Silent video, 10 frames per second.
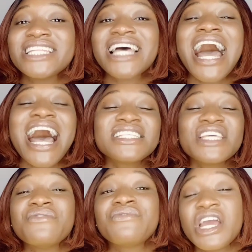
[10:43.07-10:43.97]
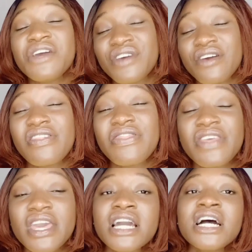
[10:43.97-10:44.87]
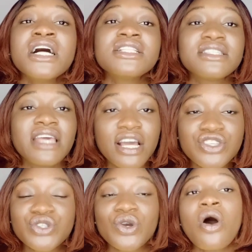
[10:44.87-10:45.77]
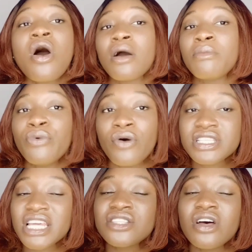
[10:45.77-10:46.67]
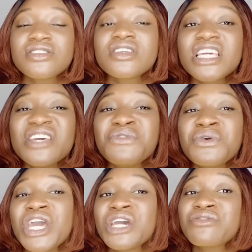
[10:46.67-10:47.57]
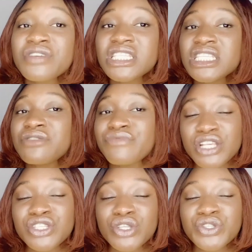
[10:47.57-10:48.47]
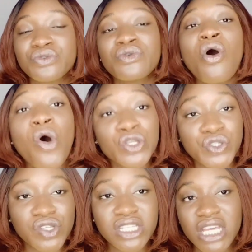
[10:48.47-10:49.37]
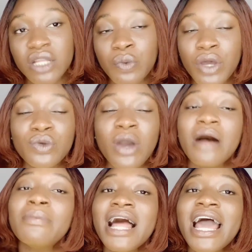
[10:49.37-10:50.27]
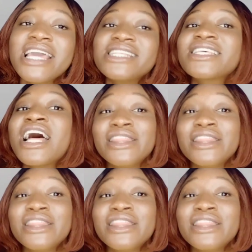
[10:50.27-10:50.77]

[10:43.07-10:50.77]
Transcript: It has a very thick texture, but it doesn't give you a greasy residue on your skin when you apply it.